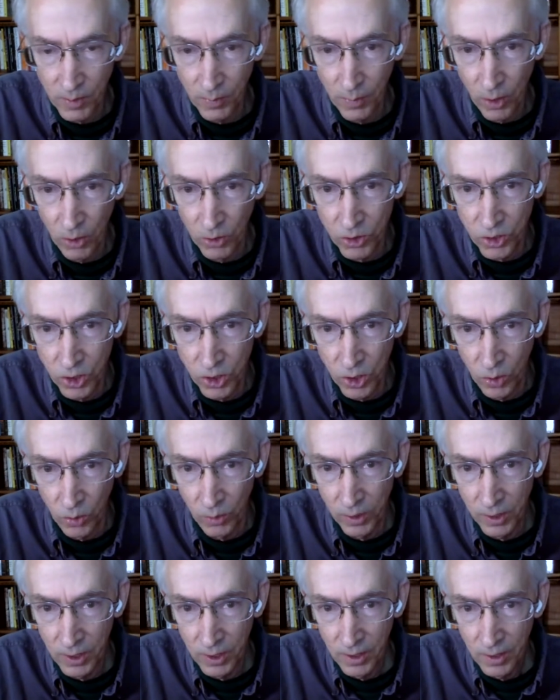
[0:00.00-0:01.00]
opposed to
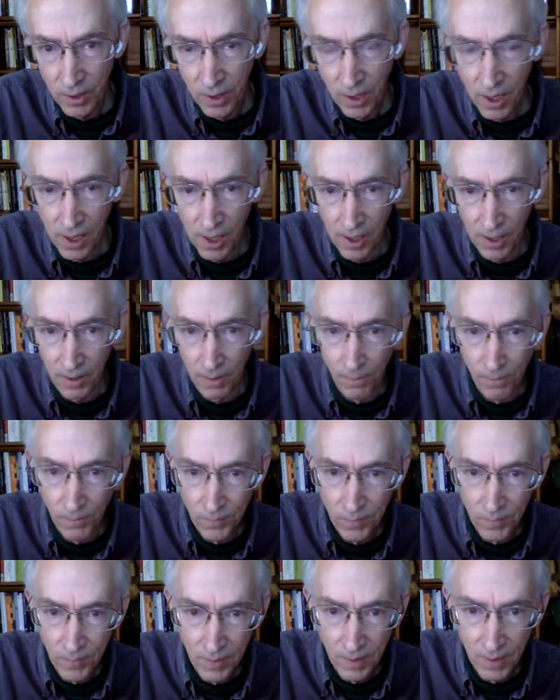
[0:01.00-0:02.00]
um,
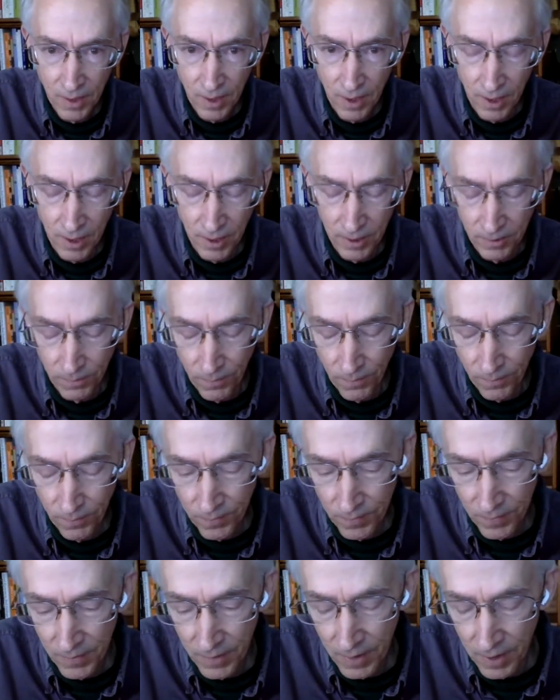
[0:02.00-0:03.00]
um,
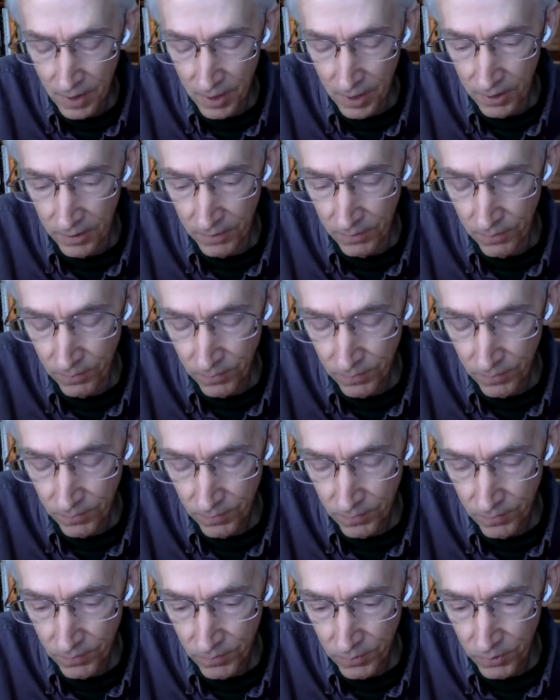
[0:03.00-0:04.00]
um,
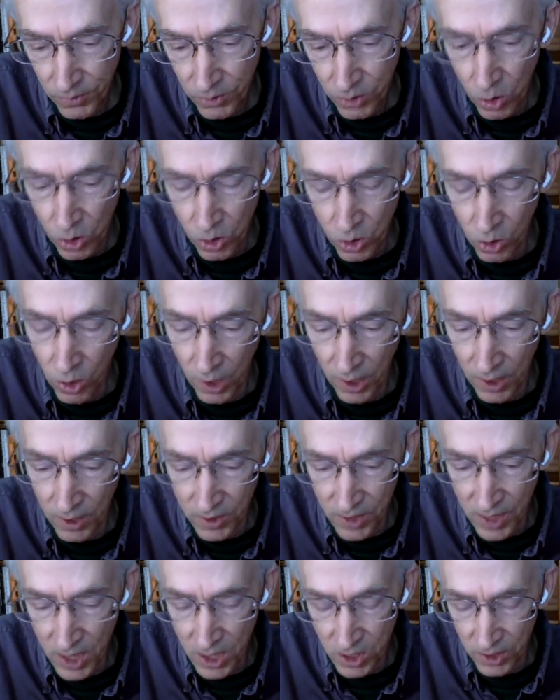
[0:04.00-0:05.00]
social
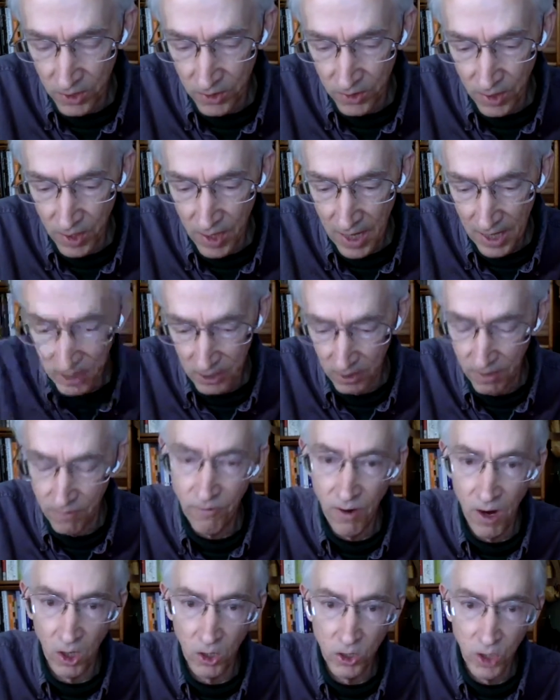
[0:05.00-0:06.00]
organizations that actually
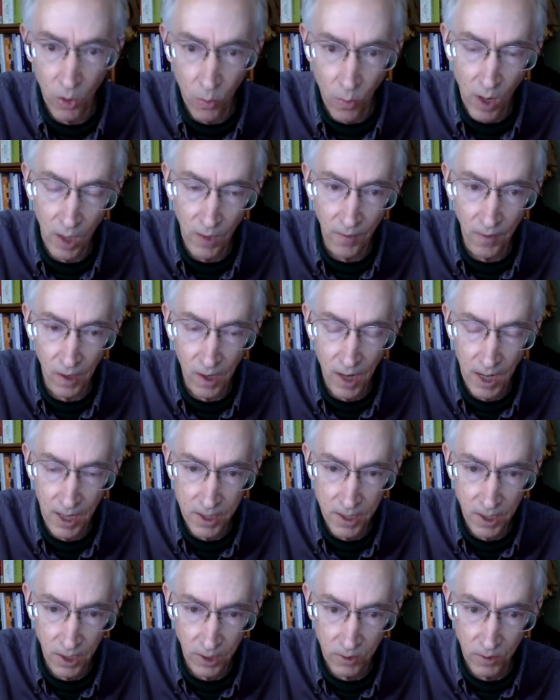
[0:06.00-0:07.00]
function well in the
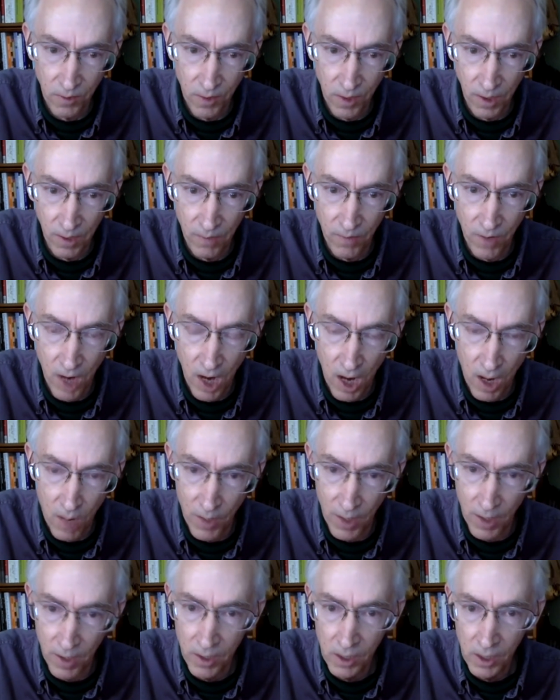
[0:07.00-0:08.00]
context of their
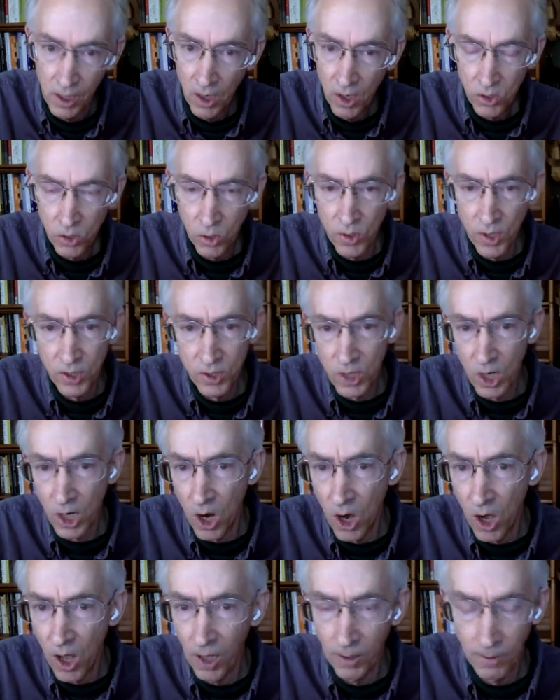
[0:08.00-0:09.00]
environment. So these are
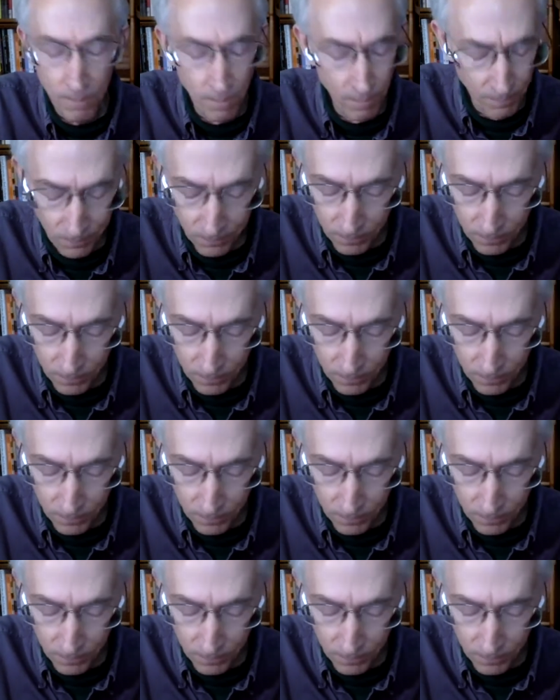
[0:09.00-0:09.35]
all,